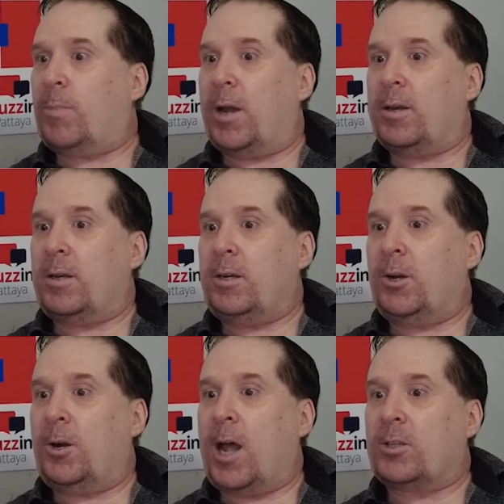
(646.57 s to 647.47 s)
but
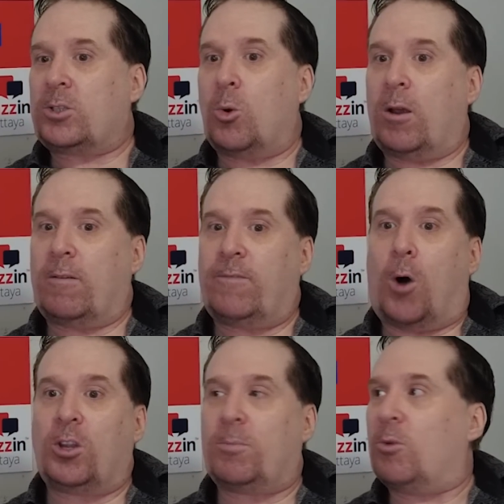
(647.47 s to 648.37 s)
you're not so
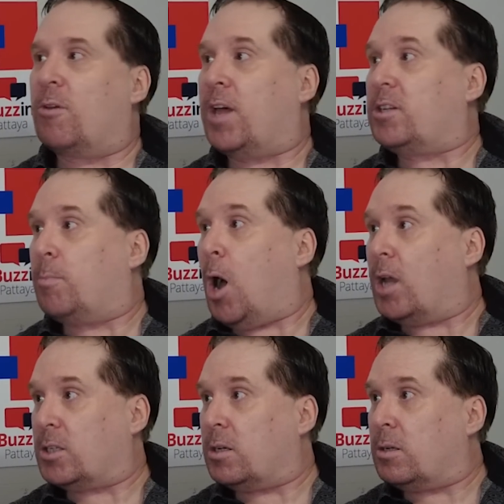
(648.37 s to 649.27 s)
vulnerable with that
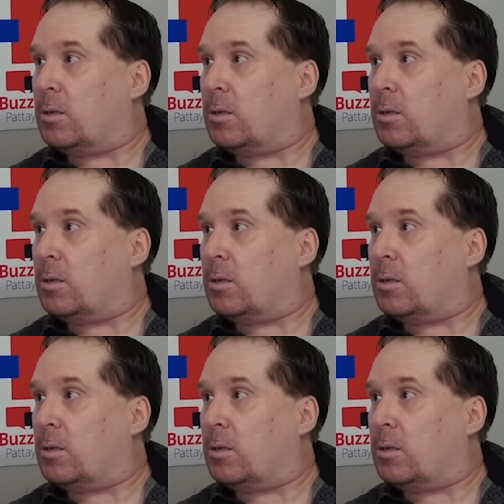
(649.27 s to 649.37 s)
deposit